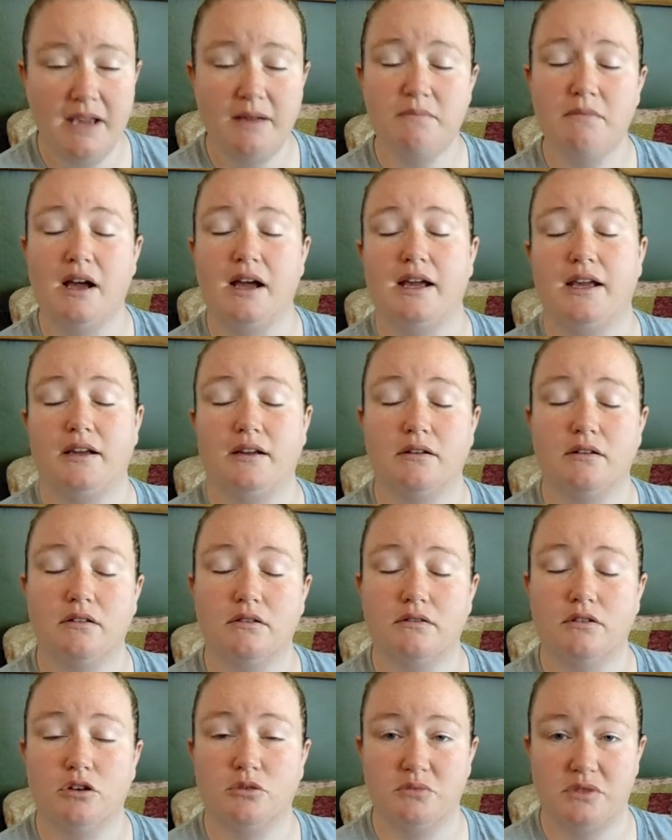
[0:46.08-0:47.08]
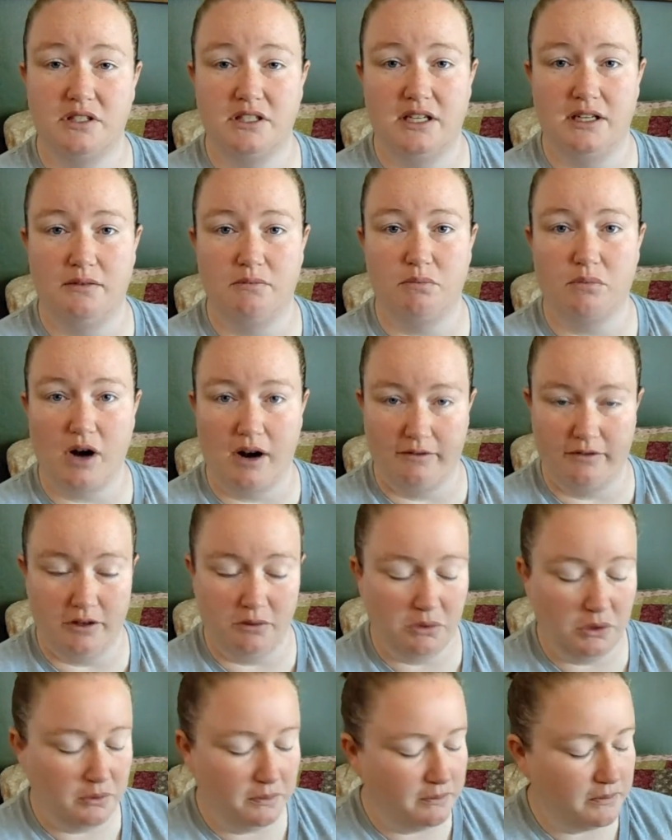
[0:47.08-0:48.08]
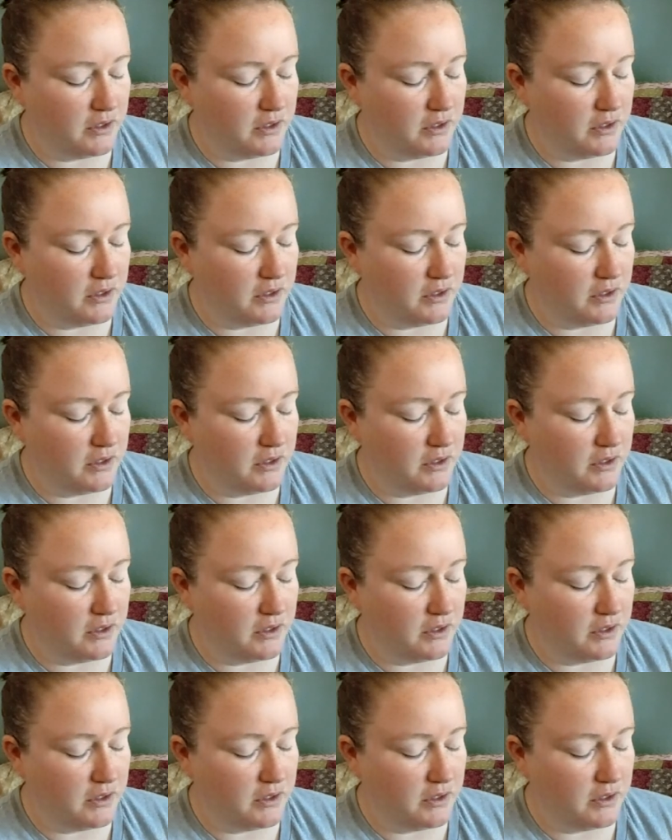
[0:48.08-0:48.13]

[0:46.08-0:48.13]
my homestead profitable.